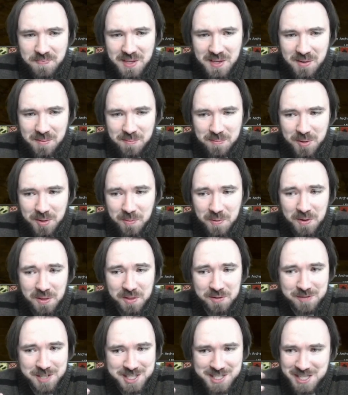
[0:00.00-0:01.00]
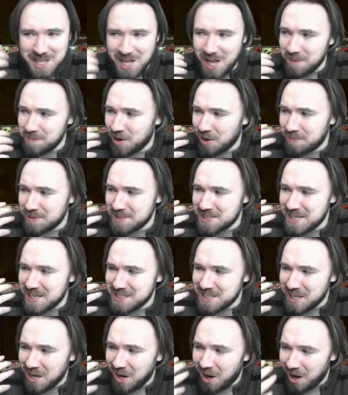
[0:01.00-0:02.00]
But one of the reasons that I'm
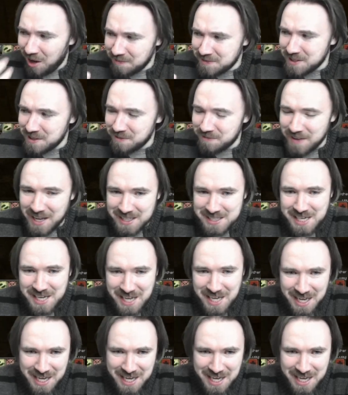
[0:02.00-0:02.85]
commentating after the fact here